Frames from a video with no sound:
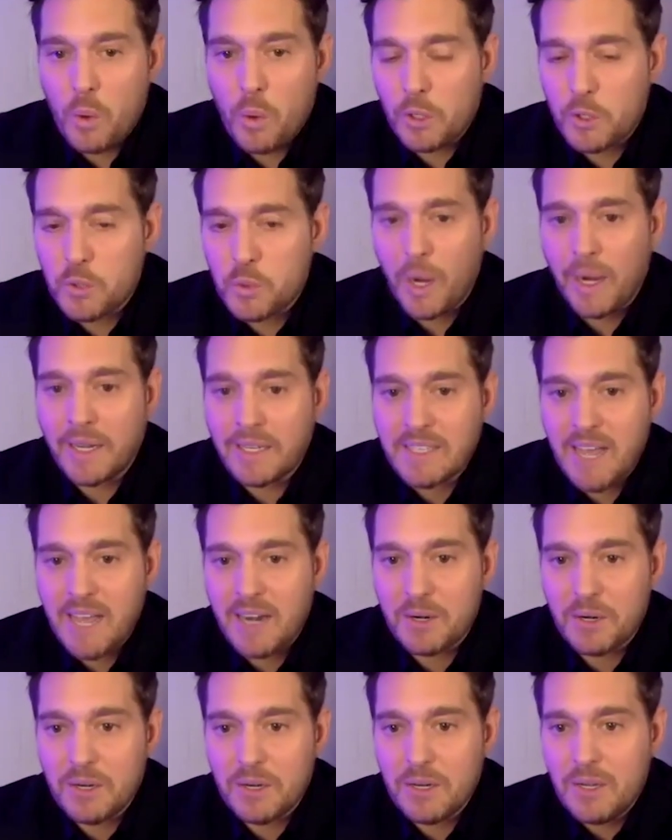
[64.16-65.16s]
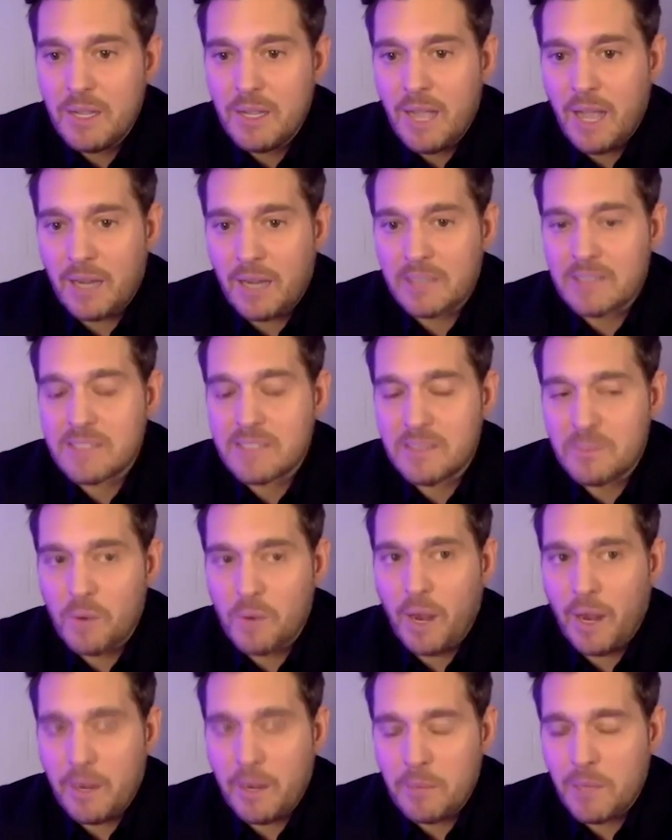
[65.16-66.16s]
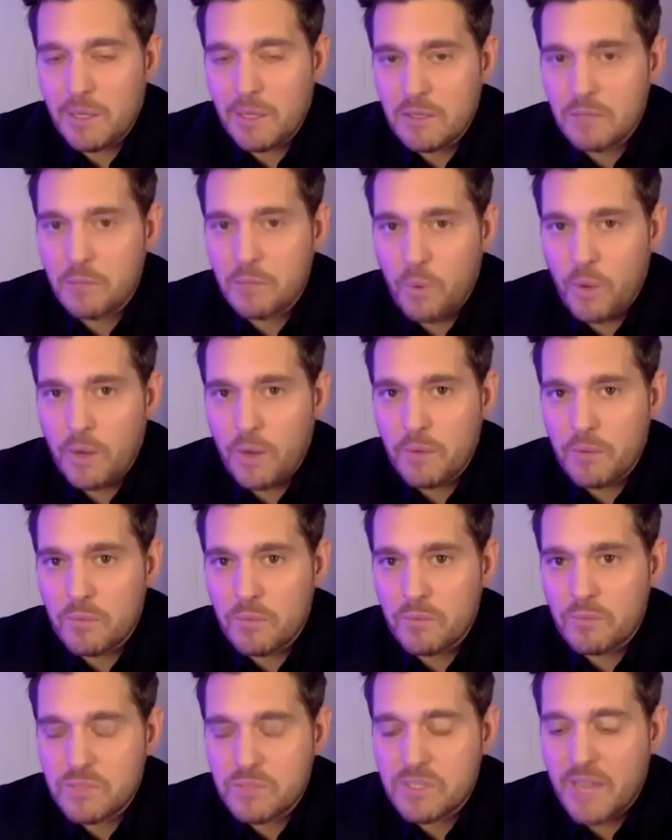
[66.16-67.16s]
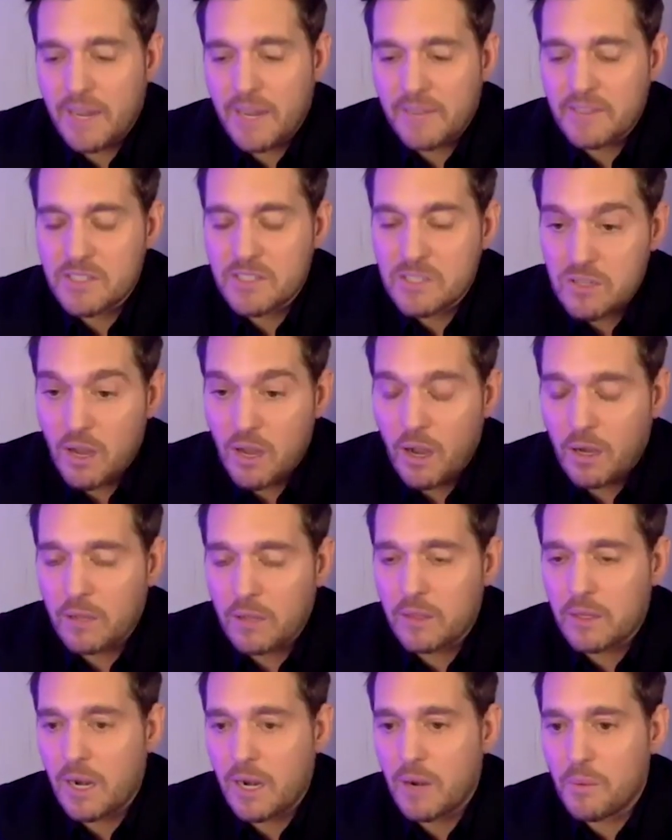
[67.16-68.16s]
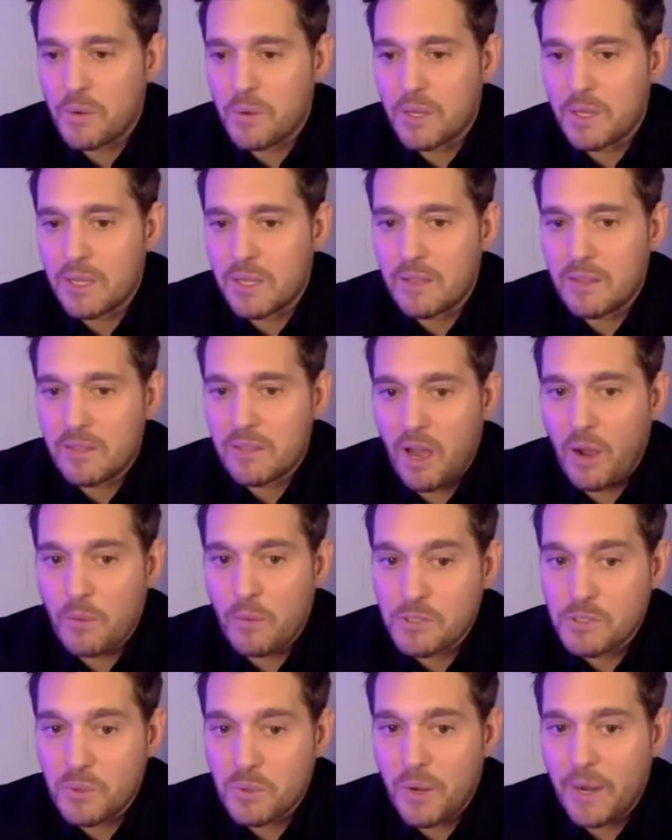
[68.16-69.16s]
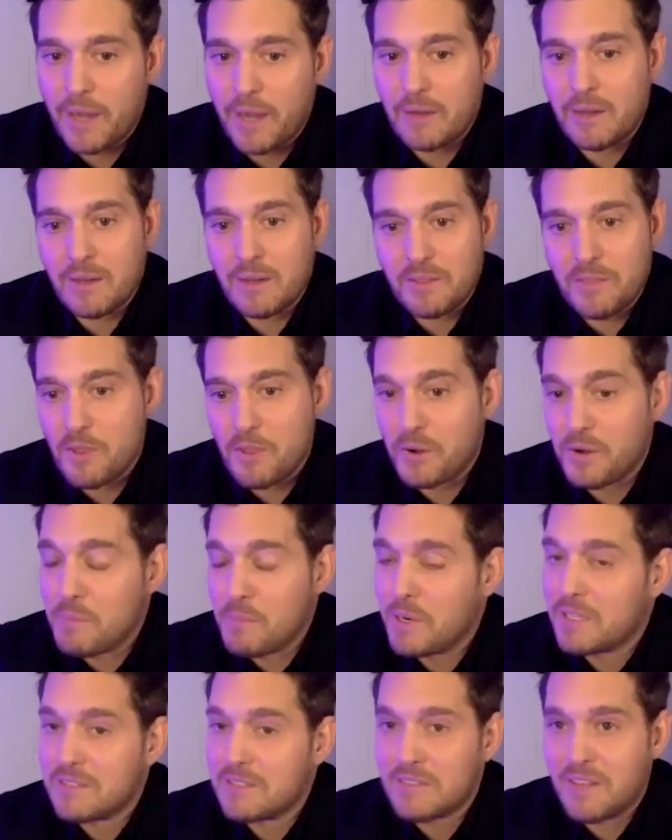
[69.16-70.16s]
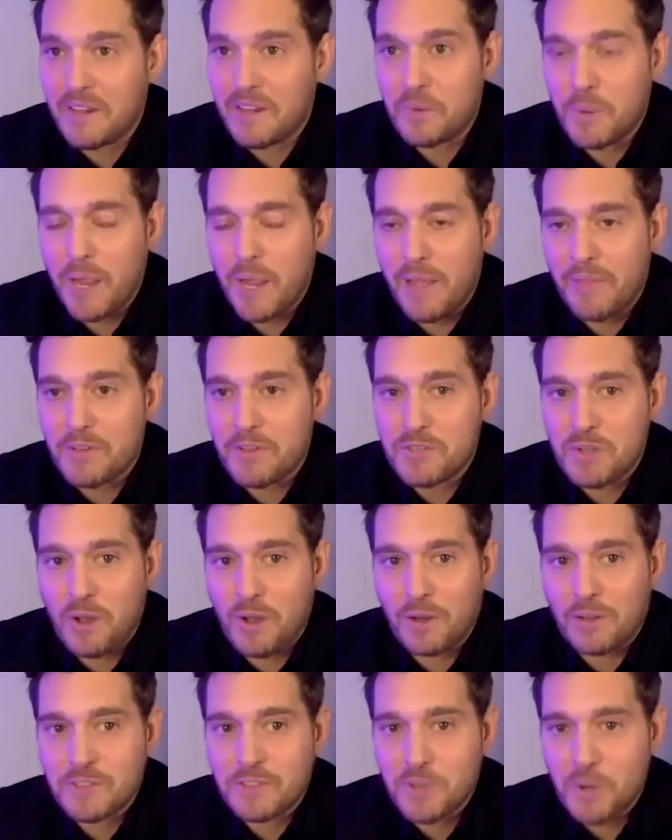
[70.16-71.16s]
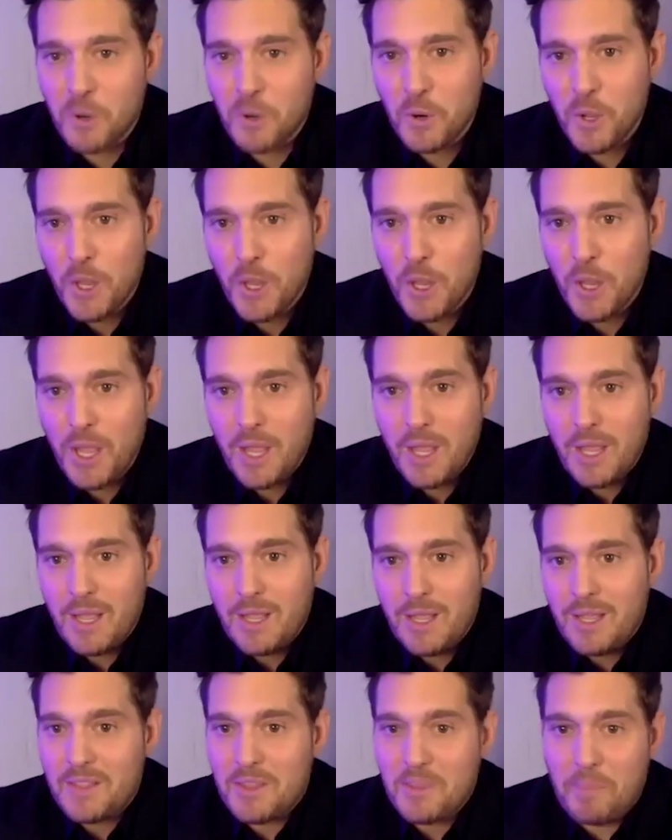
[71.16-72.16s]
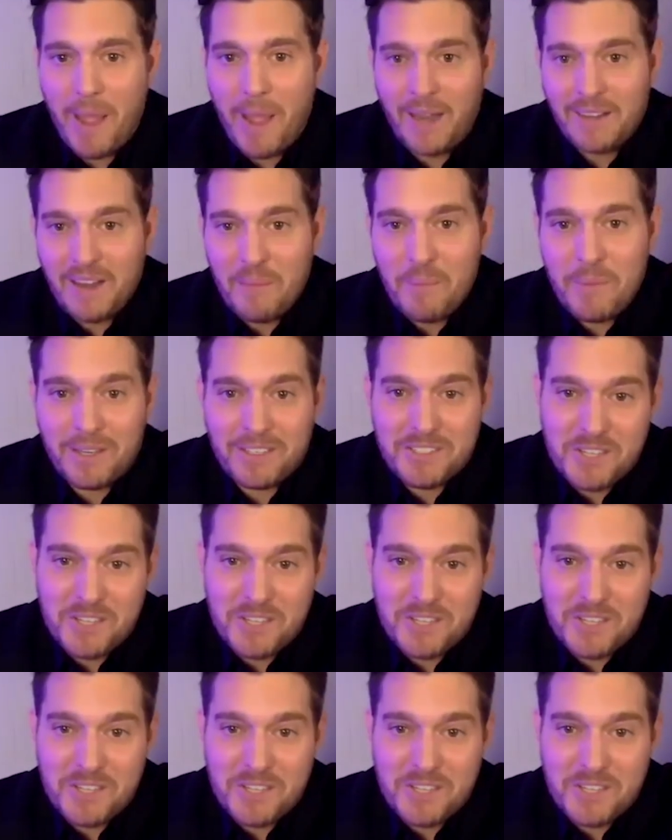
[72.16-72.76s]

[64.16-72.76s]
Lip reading: with Ryan Tedder. And I said, Ryan, my little boy sang the song that I really thought was great. And 30 minutes later, we had the song. So the pandemic,